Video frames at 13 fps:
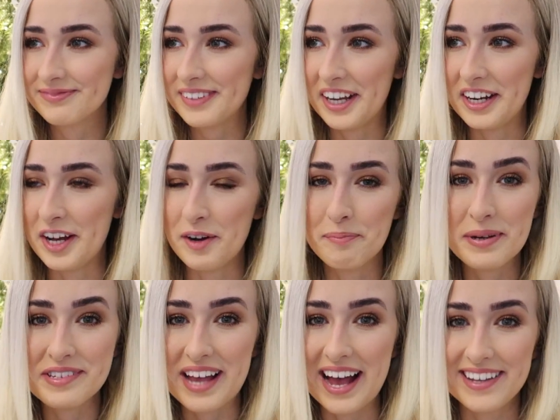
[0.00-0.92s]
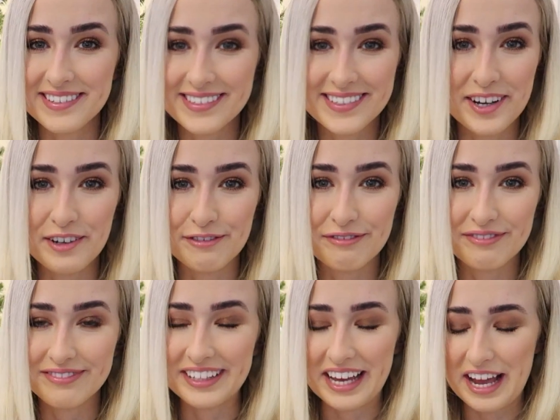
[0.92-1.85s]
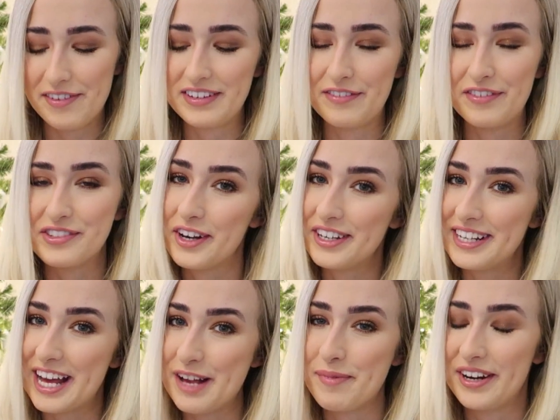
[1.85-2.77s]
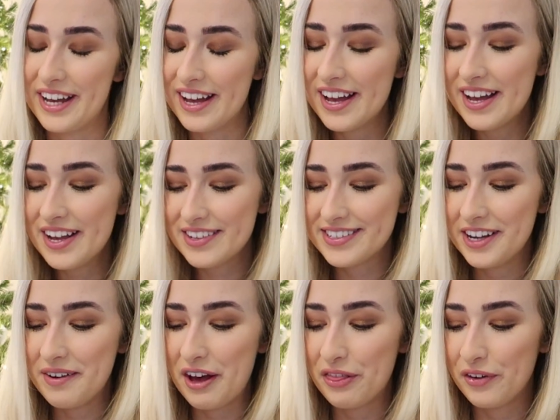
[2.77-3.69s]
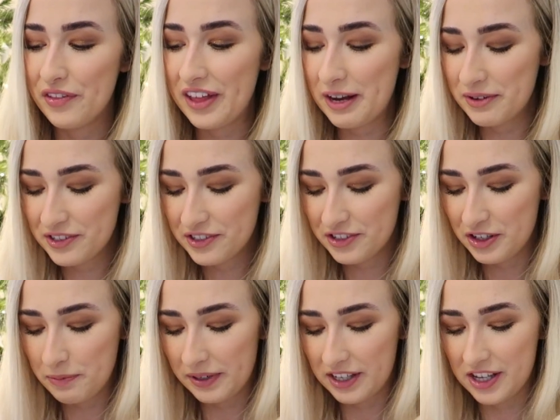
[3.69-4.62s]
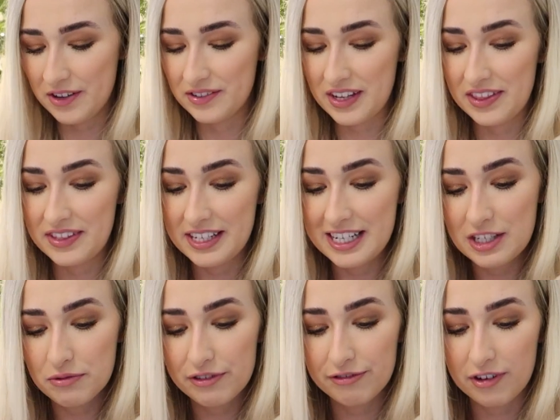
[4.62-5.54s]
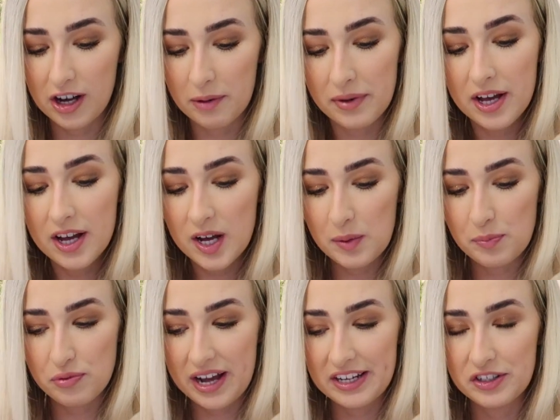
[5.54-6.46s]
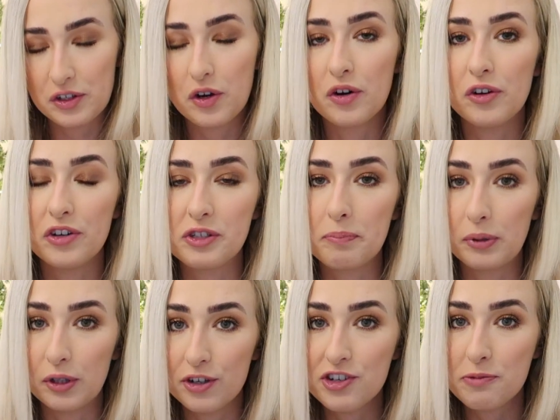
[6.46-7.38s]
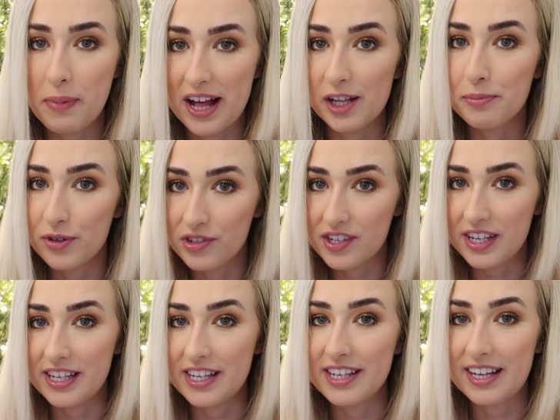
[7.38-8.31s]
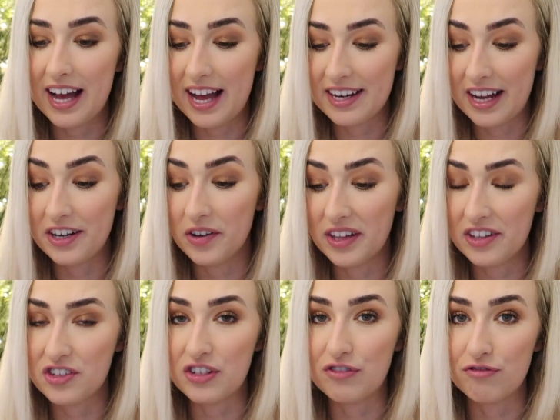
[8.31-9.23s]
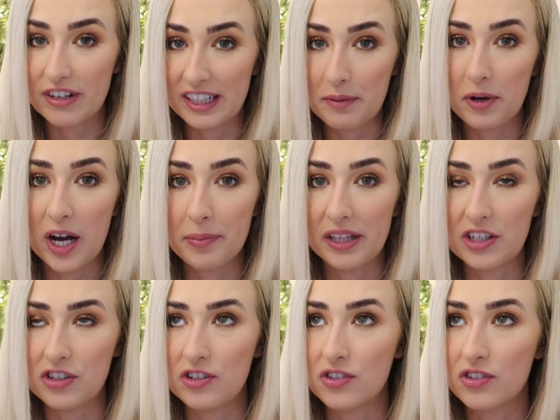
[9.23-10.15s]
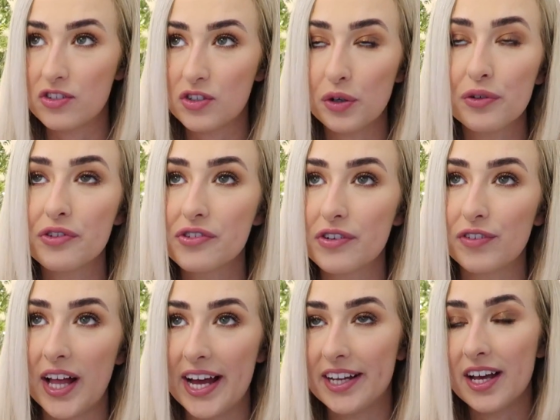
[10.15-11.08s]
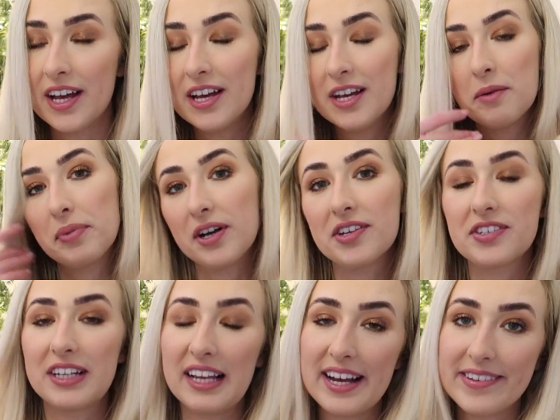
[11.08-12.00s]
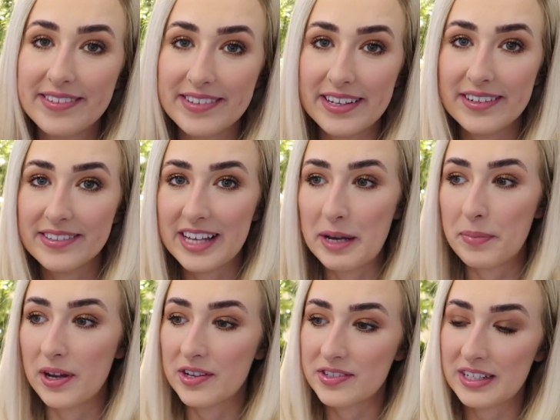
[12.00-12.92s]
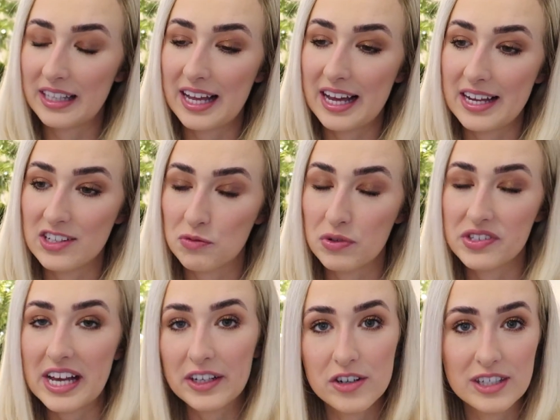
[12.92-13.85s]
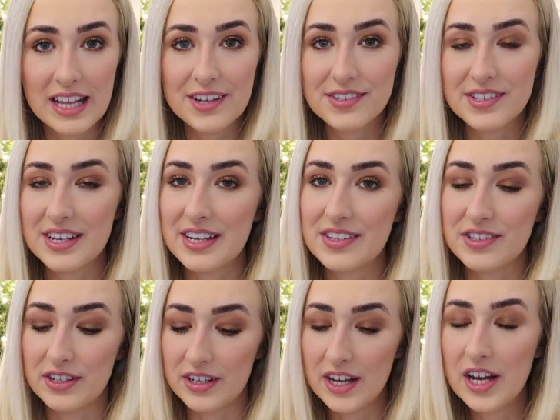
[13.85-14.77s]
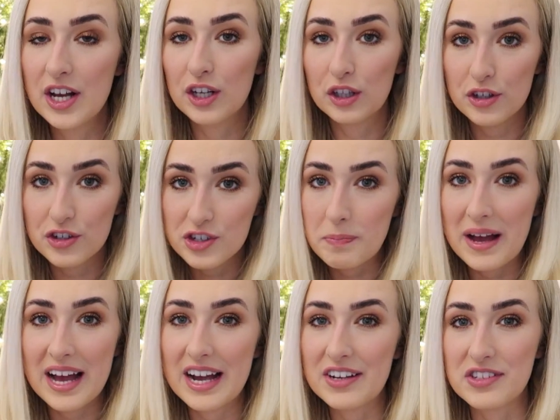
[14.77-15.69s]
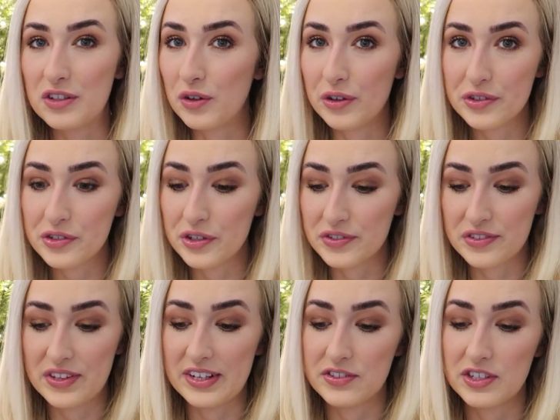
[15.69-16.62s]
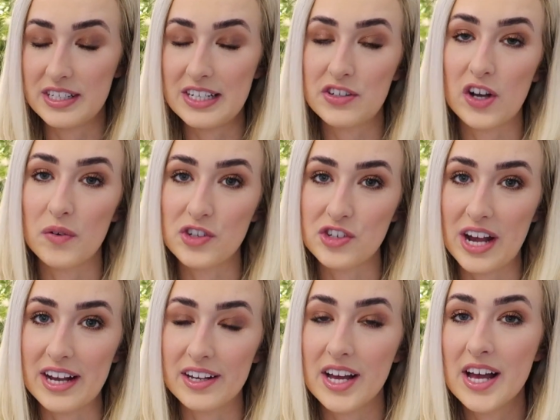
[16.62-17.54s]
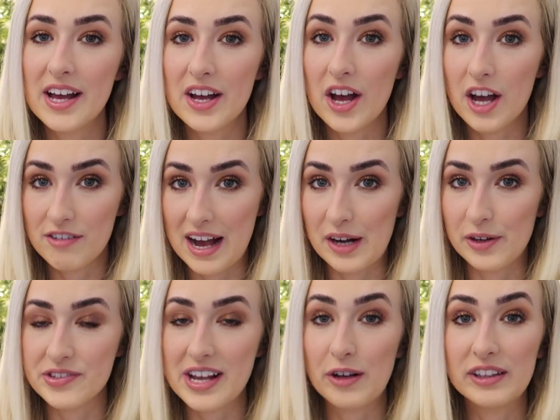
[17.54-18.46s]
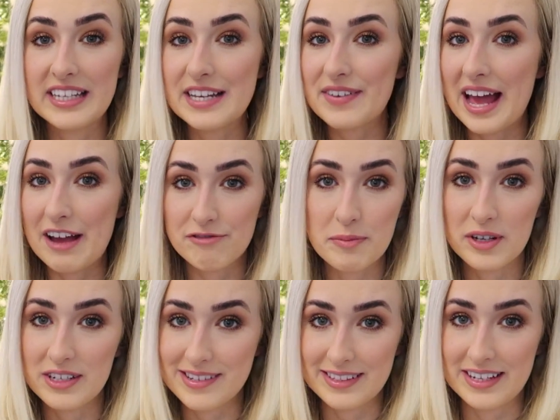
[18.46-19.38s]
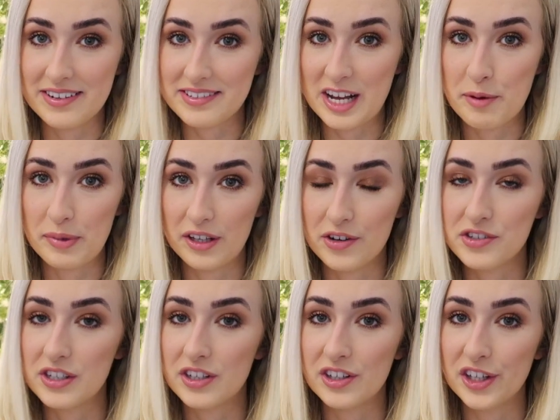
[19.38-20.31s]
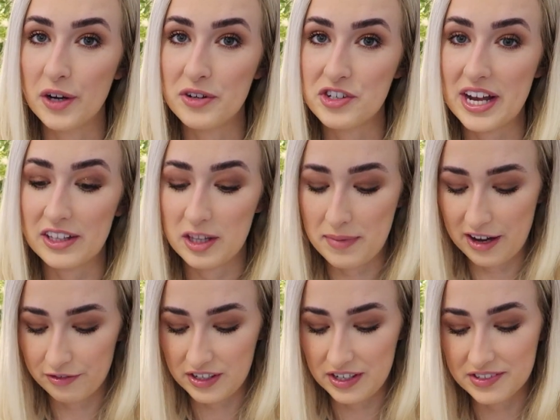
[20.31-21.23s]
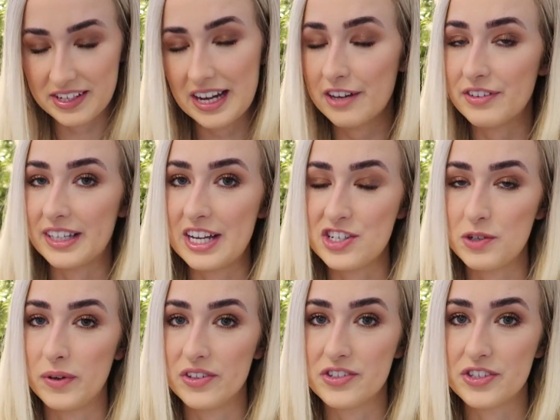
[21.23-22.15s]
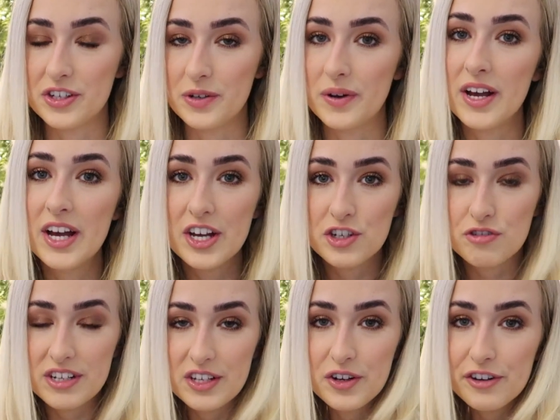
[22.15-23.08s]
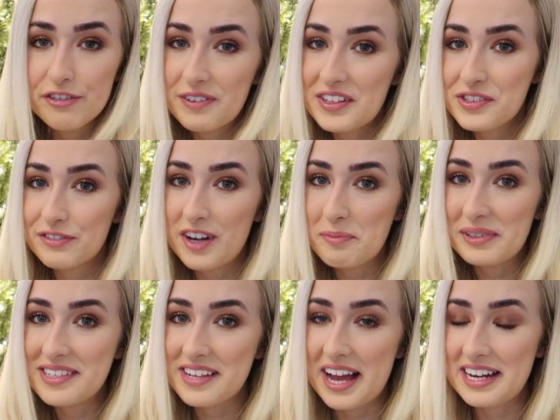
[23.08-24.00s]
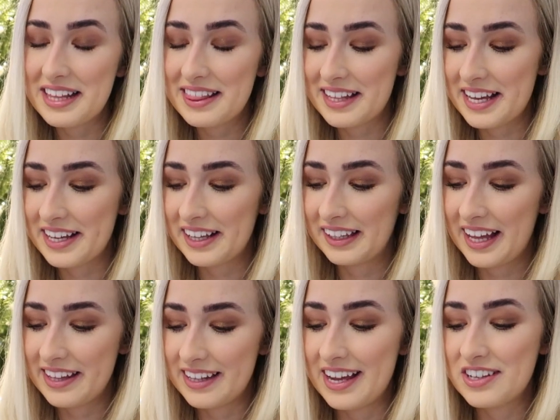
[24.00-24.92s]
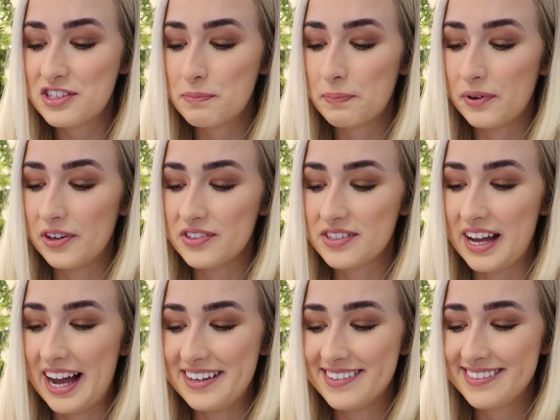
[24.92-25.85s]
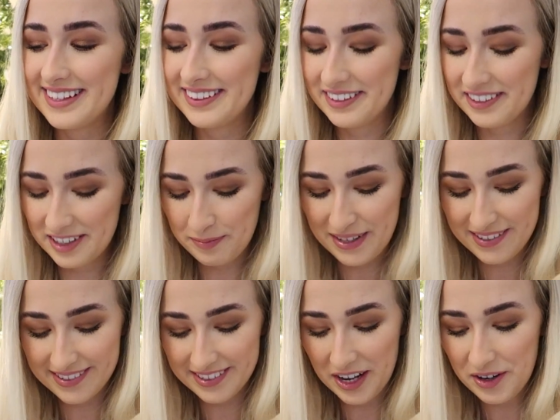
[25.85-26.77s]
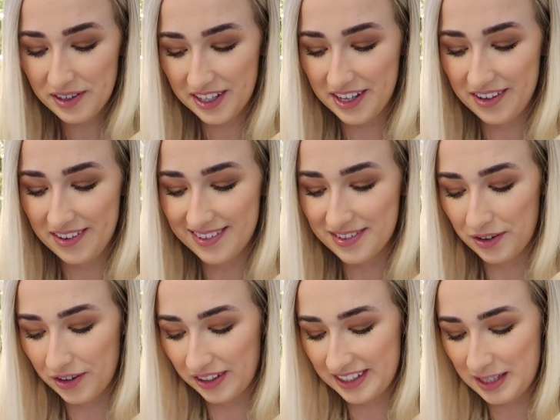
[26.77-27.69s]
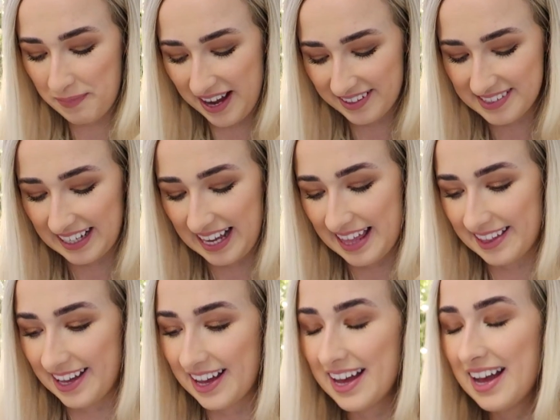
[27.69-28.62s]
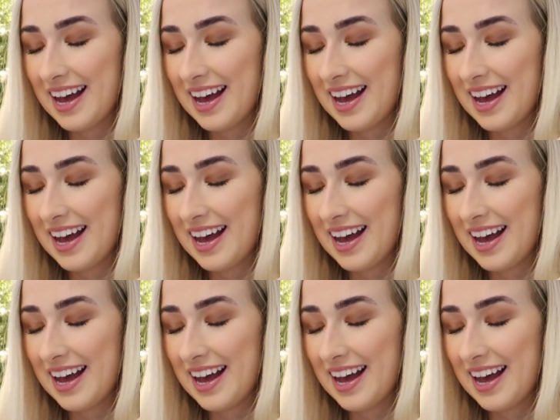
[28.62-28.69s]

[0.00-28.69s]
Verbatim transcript: I don't know, pizzazz of the gift if it's got your name on it. So I thought they were super cute and these were from a brand called Blush Bell Boutique and I know that she's really popular. She does tons of like personalised things like personalised Prosecco glasses and clutch bags and all sorts of things so you need to go and check her out. I'll leave everybody's links down below so you can go and check them out for yourself in case you want to treat your friends or family to anything like this. But I just think they're going to be so cute all in the bag together.